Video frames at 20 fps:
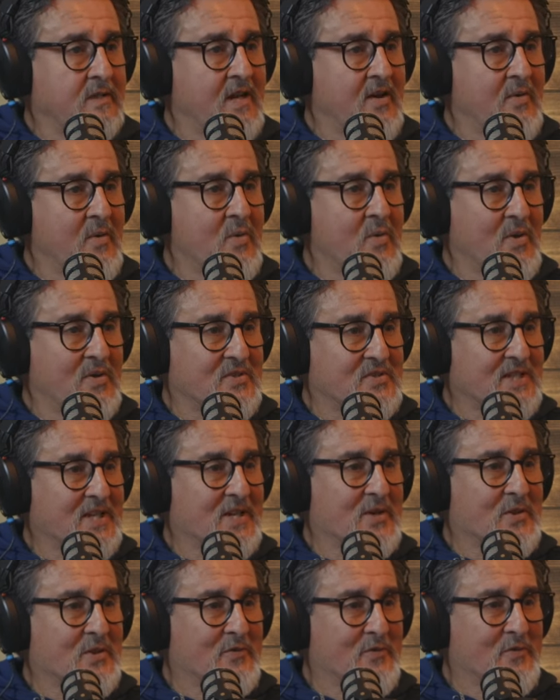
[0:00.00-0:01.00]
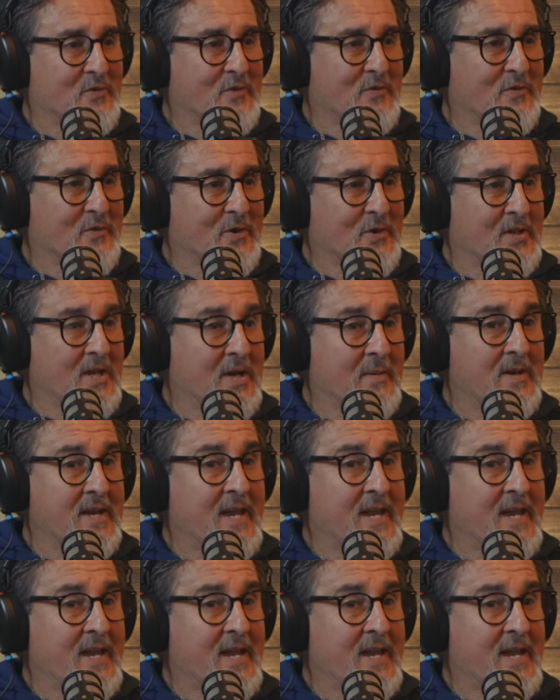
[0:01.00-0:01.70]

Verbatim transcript: Everybody wants to get in the 44 club,